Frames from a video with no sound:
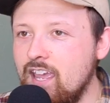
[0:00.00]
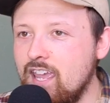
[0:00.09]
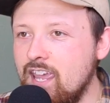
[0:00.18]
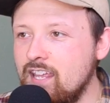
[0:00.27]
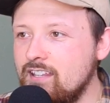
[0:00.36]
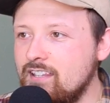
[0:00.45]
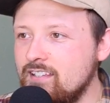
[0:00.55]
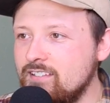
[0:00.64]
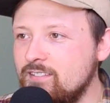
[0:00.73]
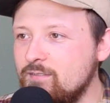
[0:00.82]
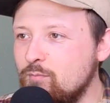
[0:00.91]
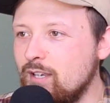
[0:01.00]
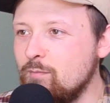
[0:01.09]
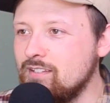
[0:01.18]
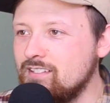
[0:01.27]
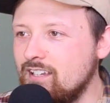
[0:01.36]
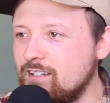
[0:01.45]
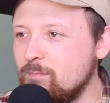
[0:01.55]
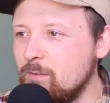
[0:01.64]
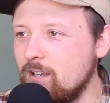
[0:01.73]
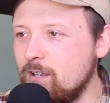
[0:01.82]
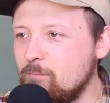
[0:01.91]
I hate this, but I'm excited
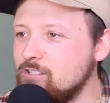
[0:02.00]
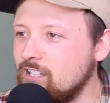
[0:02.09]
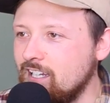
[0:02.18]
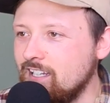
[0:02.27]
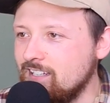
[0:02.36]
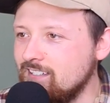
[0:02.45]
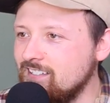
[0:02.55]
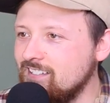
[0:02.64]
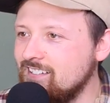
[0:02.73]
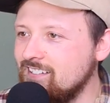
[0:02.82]
about how much I hate it.